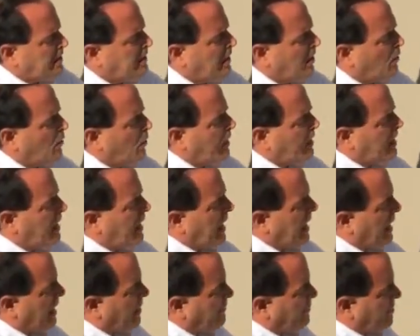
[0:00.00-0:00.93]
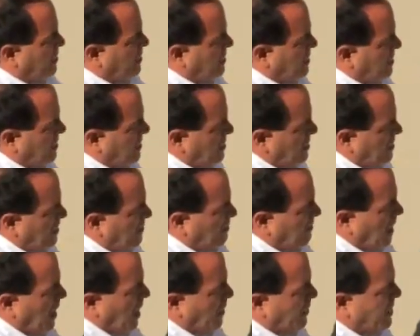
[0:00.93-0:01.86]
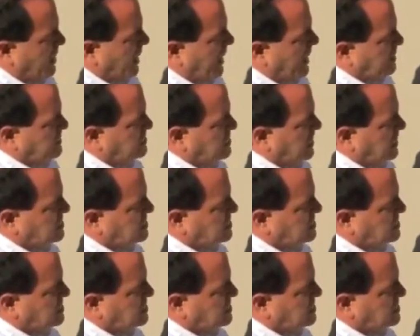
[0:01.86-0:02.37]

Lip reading: that we have markings.